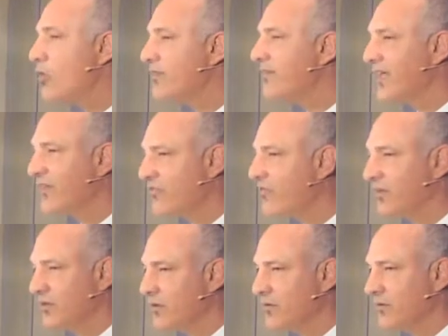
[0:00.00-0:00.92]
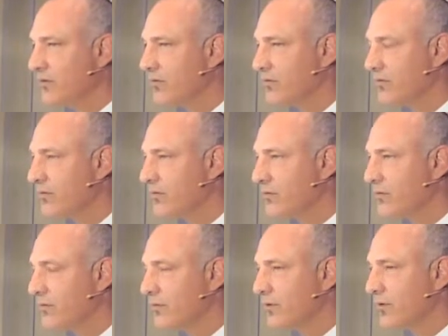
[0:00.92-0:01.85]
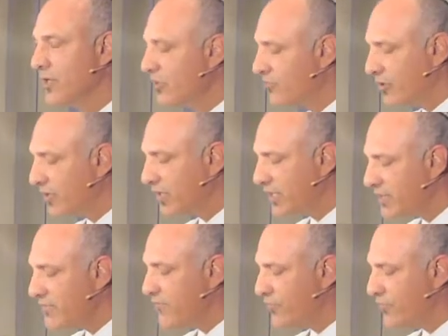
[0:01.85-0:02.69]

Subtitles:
destined to live